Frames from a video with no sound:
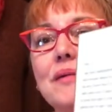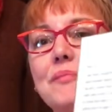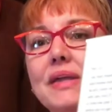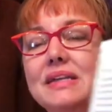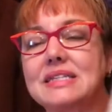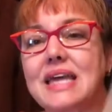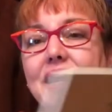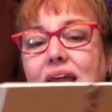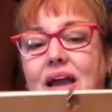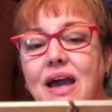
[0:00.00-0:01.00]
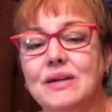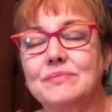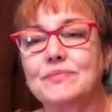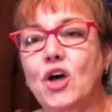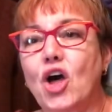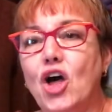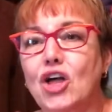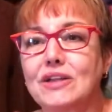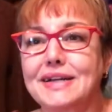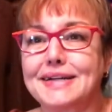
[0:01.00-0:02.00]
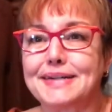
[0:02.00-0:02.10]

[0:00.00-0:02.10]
piece, and it got all